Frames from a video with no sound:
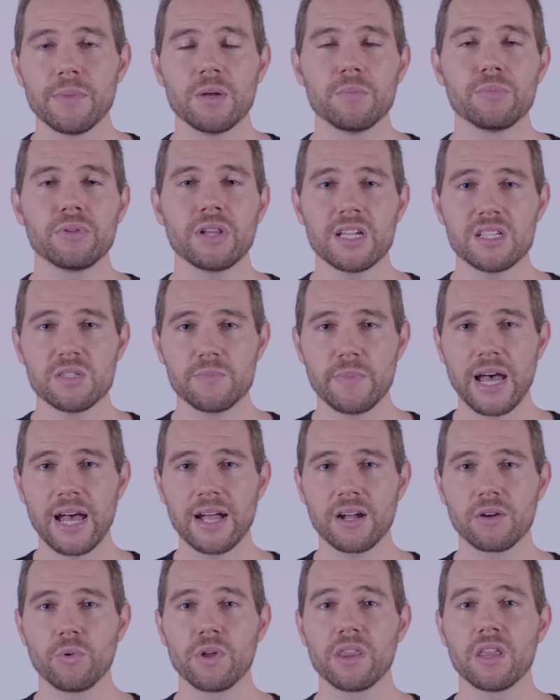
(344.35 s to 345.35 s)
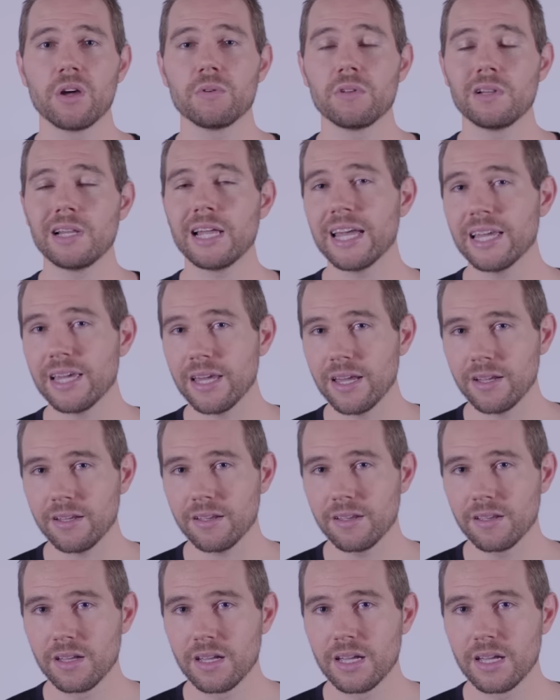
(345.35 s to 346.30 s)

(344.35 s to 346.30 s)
it plays back without lagging.